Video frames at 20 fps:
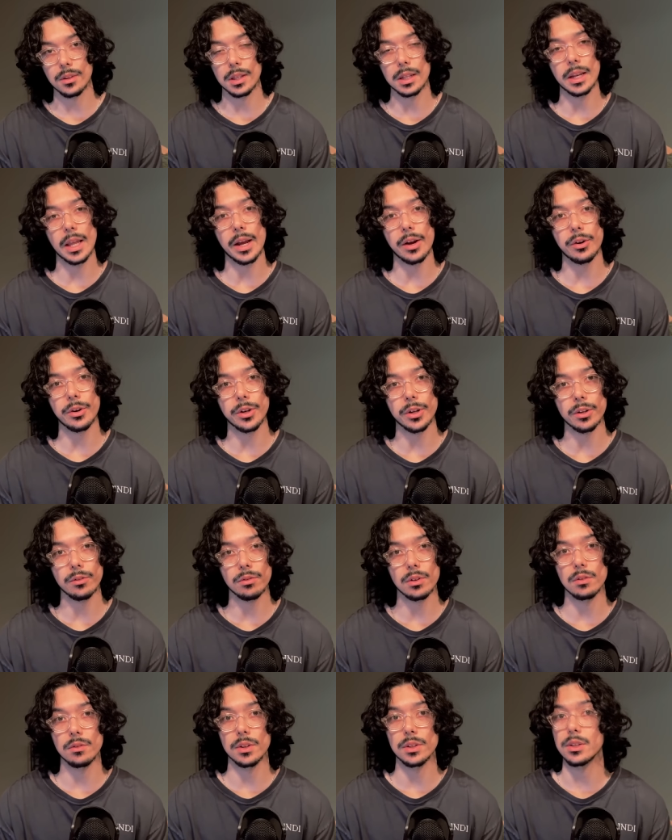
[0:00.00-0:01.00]
the narrative
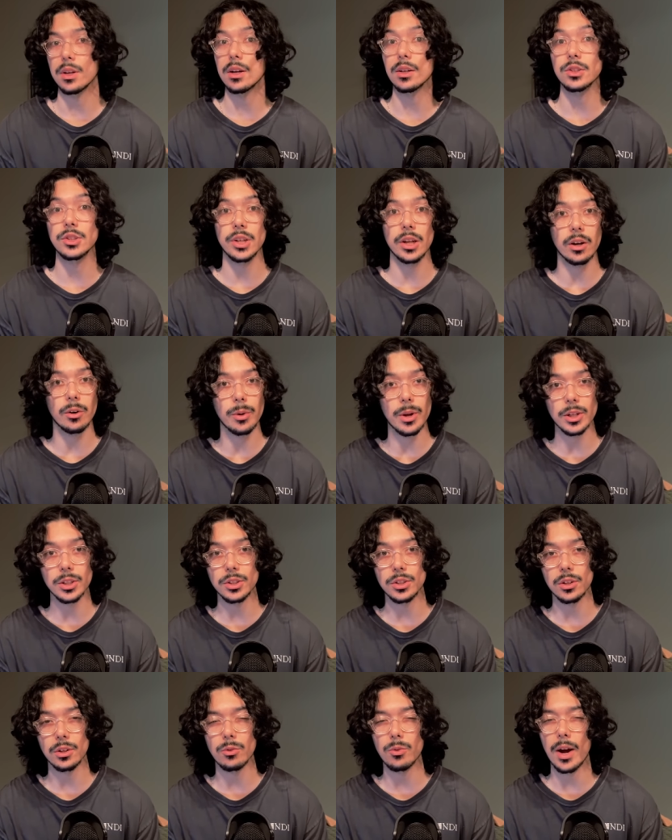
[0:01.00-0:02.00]
of a young
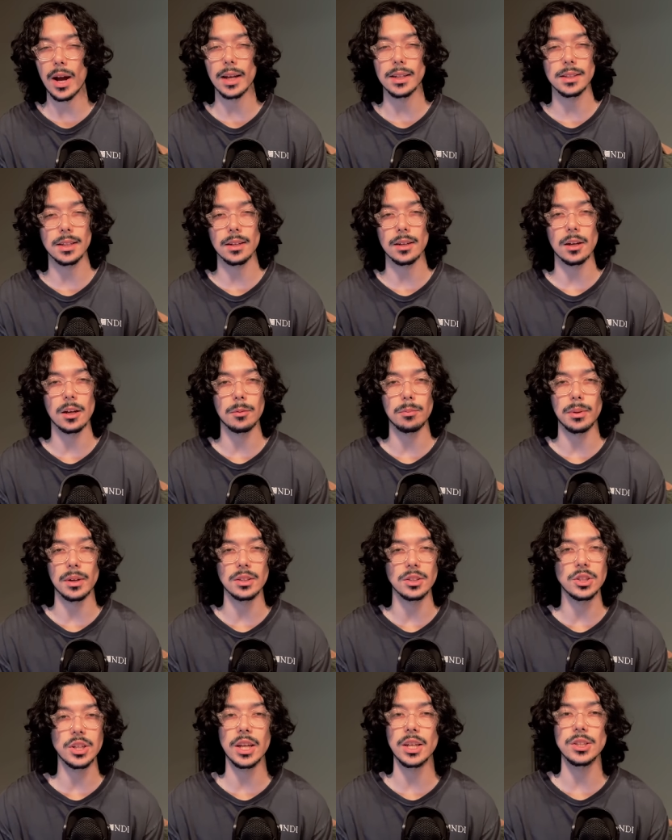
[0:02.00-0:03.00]
generation rising up
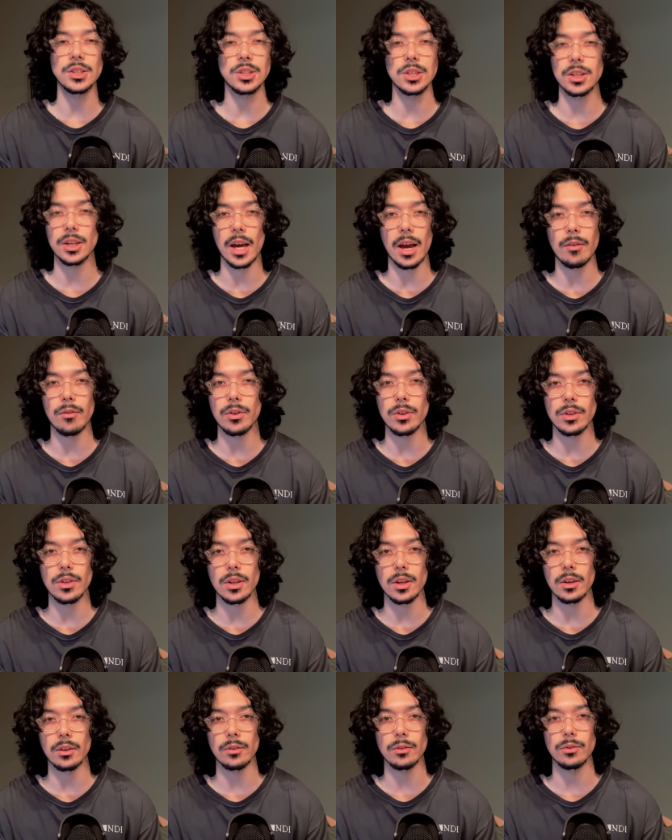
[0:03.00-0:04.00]
and changing
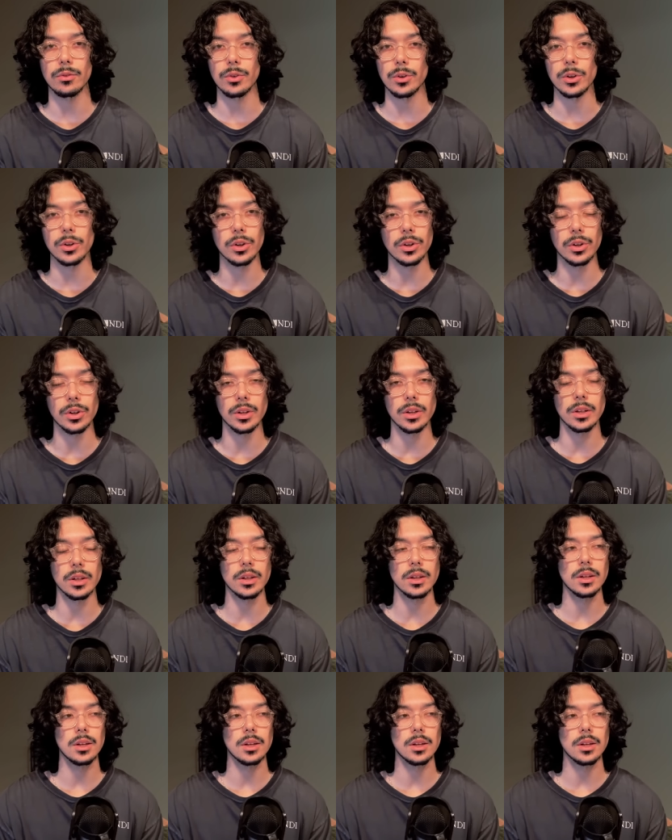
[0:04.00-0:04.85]
everything for good